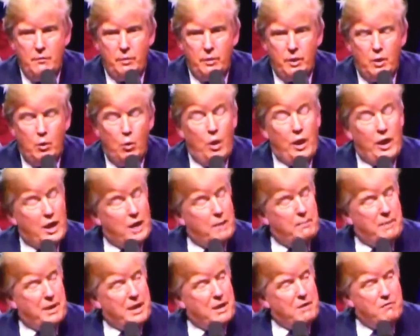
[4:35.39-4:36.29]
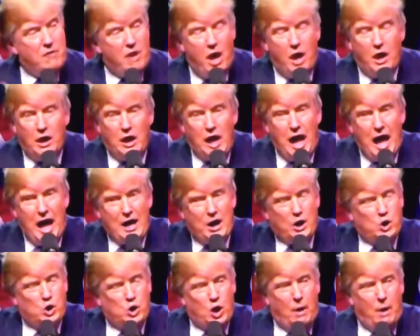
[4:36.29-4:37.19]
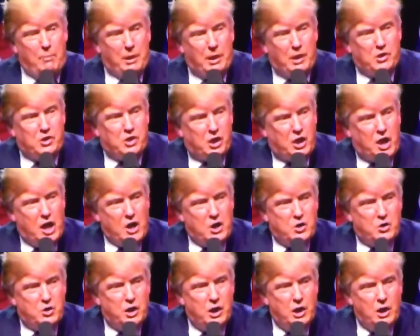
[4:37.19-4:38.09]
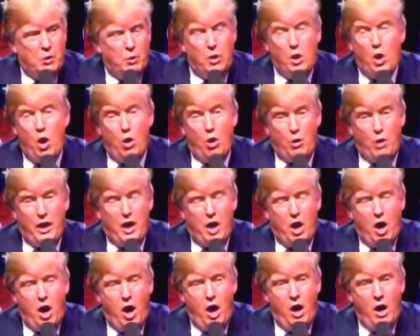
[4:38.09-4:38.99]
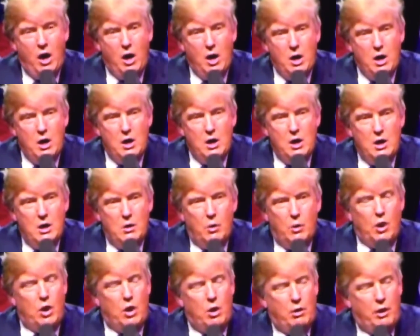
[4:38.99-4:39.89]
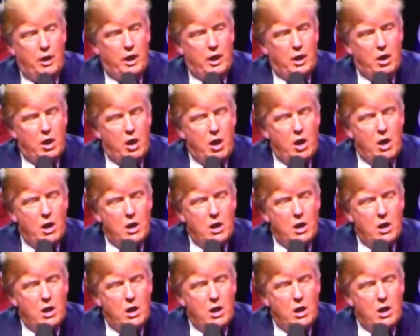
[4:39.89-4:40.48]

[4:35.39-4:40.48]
we're going to be in a lot of trouble as a country. We already are. We already are.